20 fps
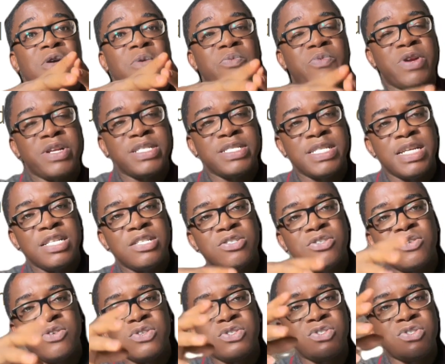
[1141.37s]

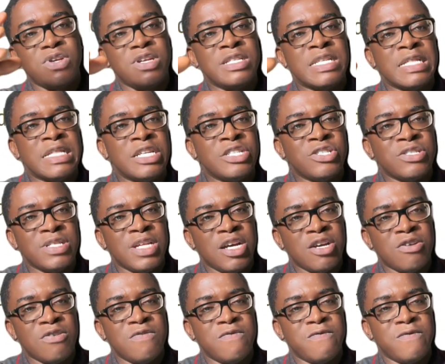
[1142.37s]
president goes to international
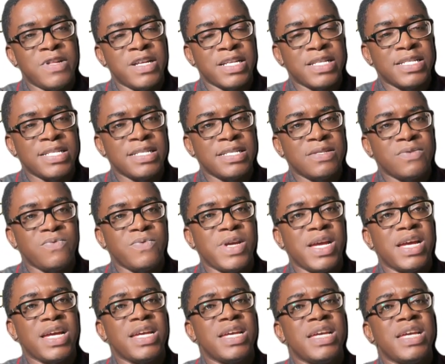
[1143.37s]
conferences
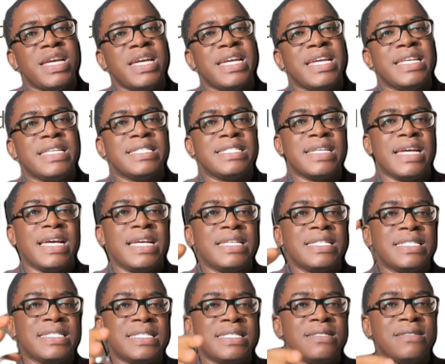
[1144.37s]
where he
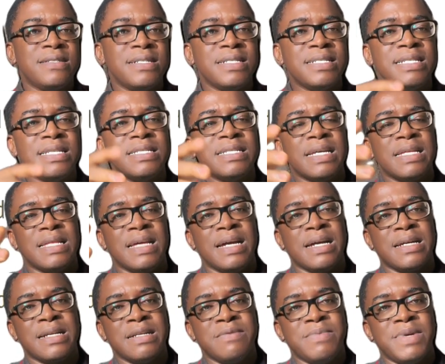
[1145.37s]
signs treaties and
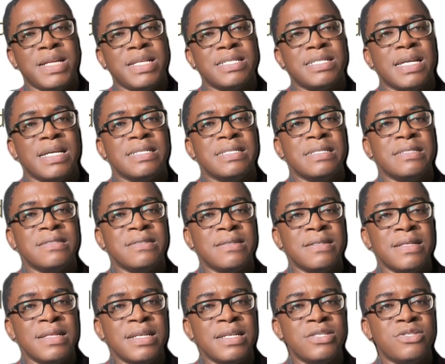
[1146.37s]
agreements as it
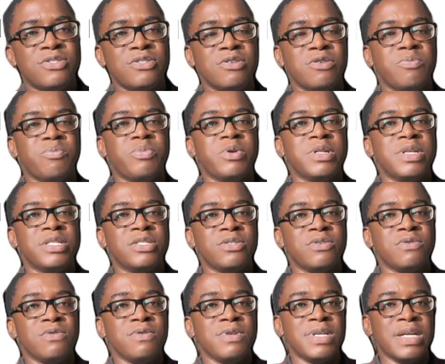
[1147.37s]
relates to
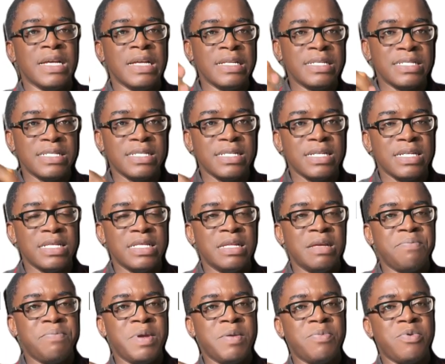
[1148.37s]
political gains,
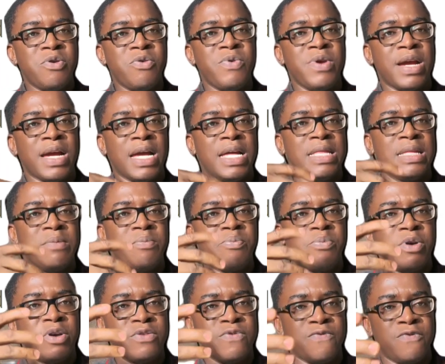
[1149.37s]
the people we can
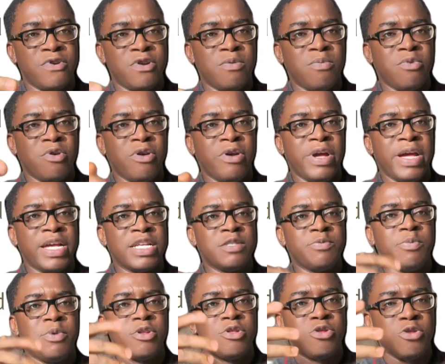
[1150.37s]
import from or
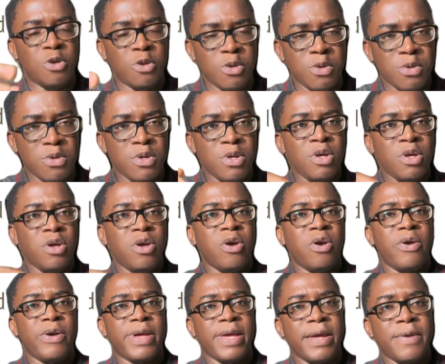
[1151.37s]
export to.
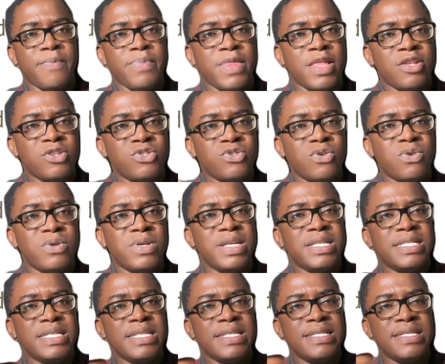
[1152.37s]
Okay, so
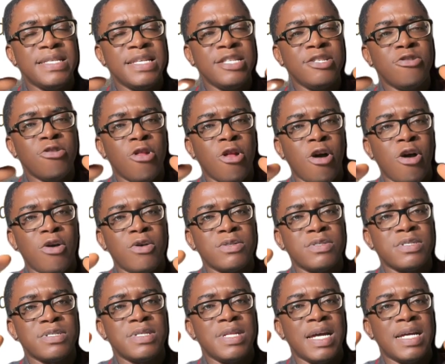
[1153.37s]
it is these
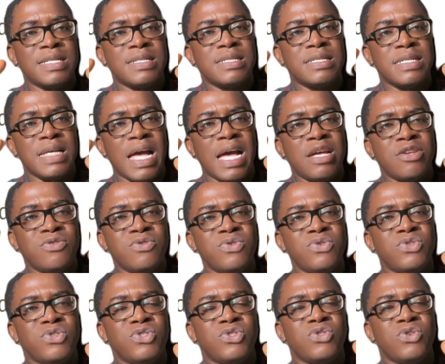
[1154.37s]
laws that are
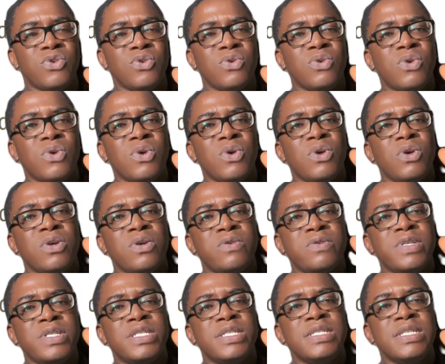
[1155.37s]
used to
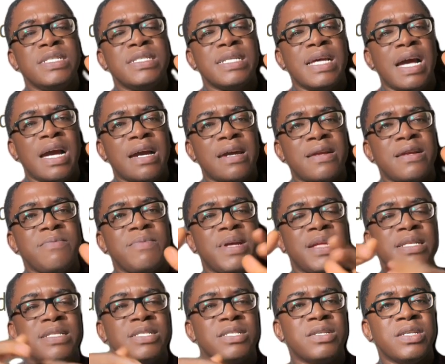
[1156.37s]
reach this
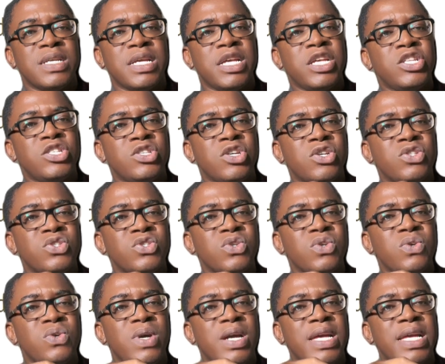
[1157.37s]
agreement. It's
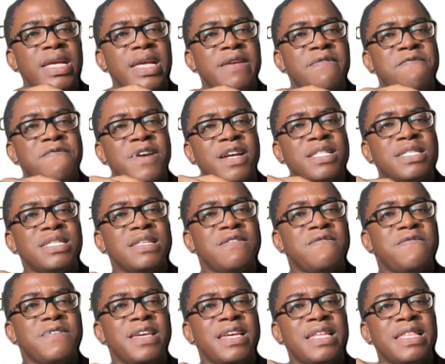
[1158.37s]
also
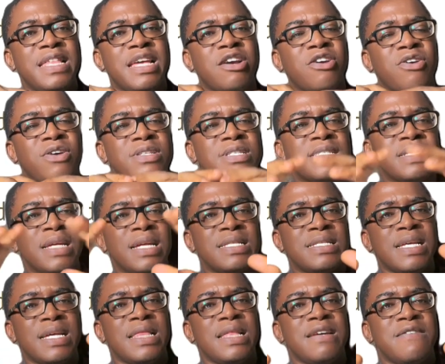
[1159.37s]
effective in a
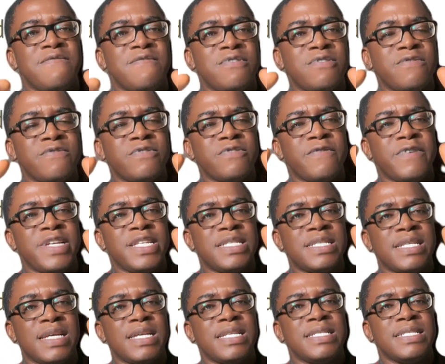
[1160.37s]
continental level. So, for
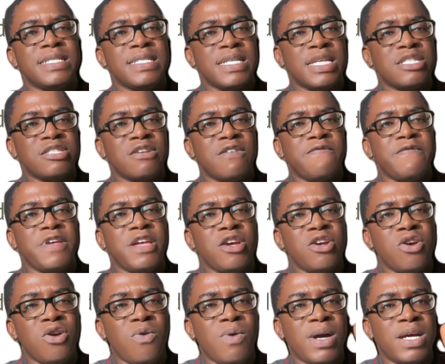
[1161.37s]
instance, the case of
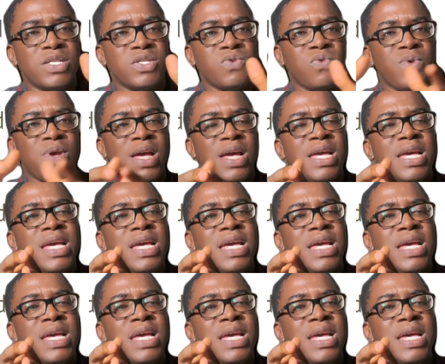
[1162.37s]
ECOWAS, where